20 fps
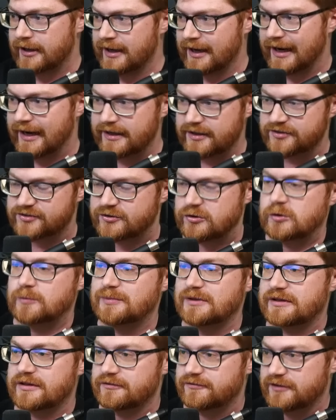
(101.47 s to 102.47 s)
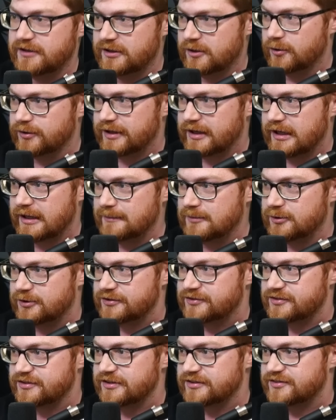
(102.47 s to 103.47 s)
Hades 2 being the video game. You can
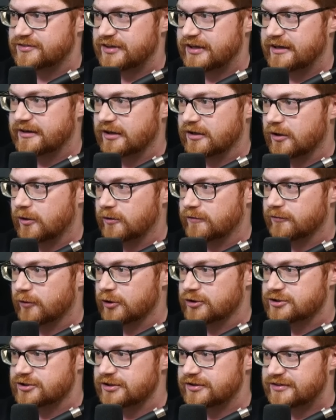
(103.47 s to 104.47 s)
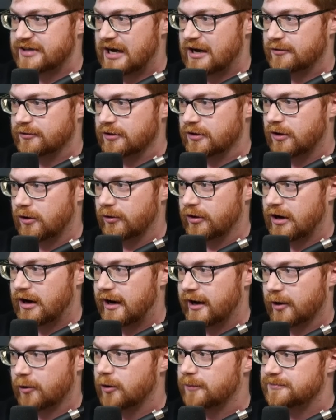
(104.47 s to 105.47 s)
see a standalone version to download,
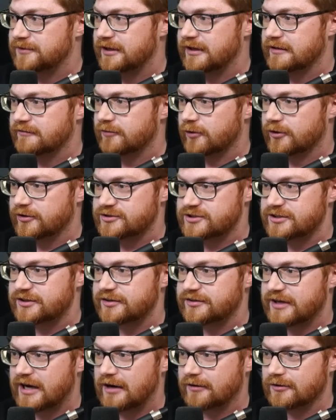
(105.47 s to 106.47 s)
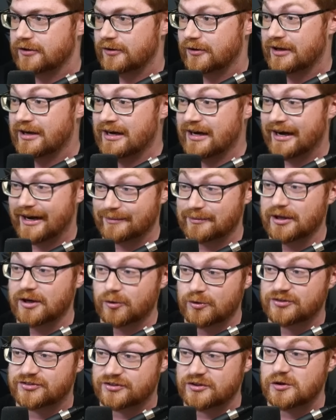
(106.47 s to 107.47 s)
auto updating version to download. I'm going
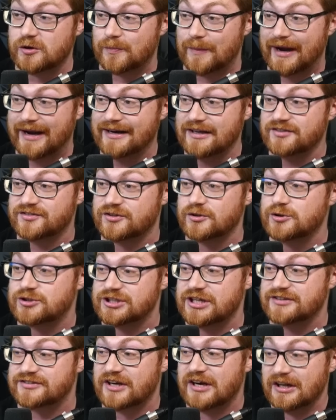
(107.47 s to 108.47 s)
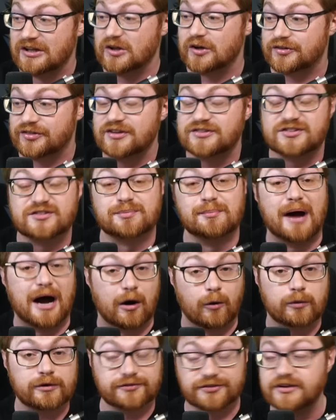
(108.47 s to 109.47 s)
to assume Hades 2 cheats. Look, this is
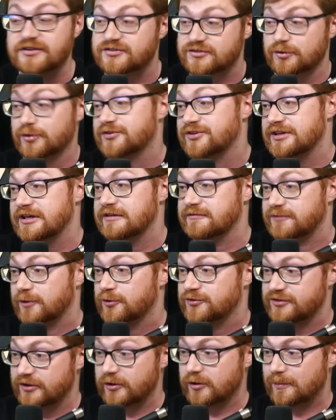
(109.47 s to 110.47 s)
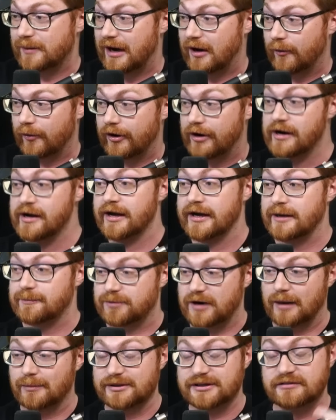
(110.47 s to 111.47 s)
malware. This was the info stealer malware, and it
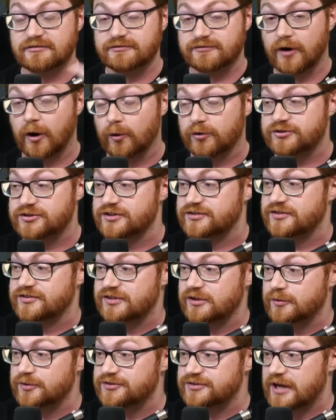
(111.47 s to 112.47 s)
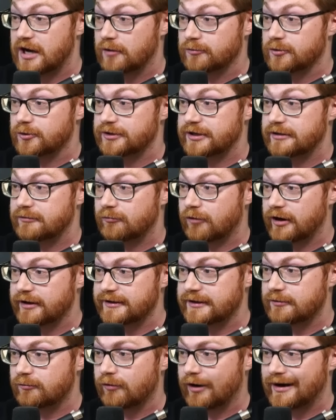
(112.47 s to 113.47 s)
probably invoked just as he was downloading it and running
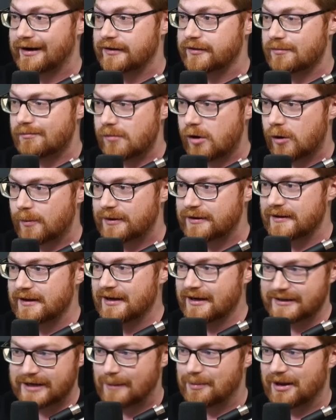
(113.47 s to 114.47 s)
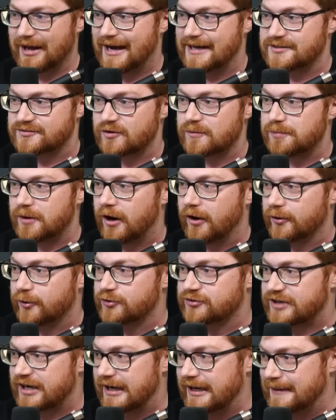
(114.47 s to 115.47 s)
it right in the moment. A couple ads for
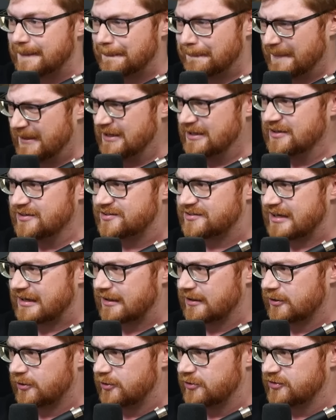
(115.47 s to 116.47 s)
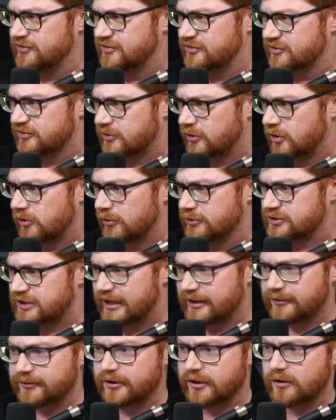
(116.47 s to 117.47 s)
Baldur's Gate, Mini Settlers, Scourge. I
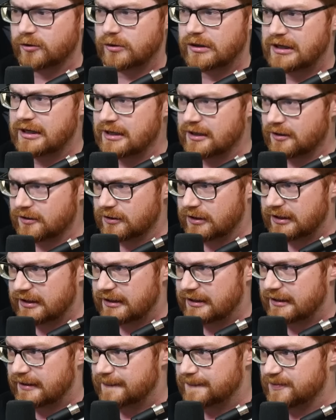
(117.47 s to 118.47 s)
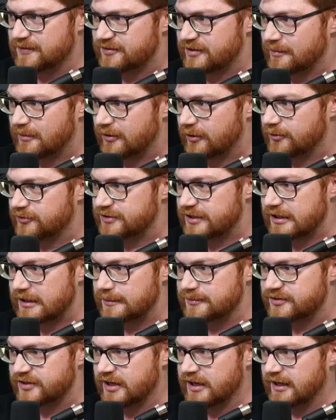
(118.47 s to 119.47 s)
don't know uh, some of those
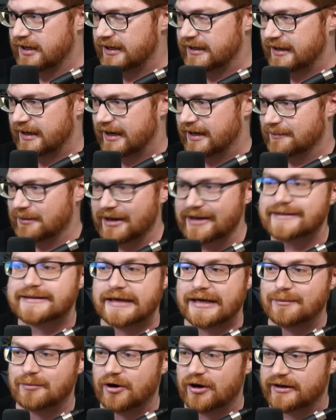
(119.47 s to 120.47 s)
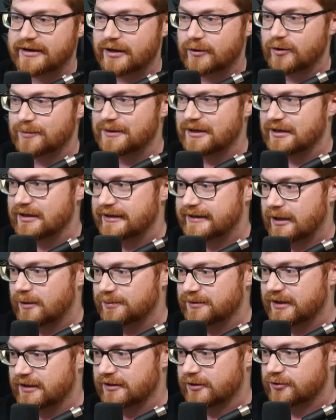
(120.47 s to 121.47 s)
games. I, am not a gamer, I gotta admit. Like, I'll
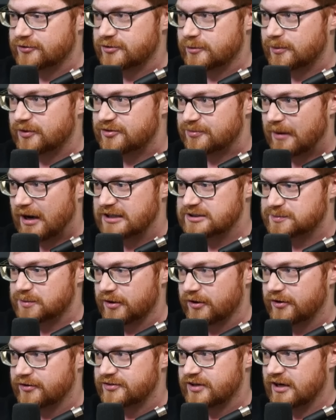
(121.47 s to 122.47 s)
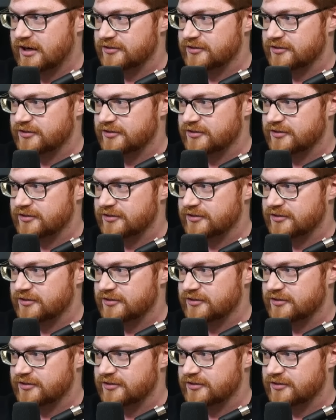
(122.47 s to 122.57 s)
play a little Super Smash Brothers.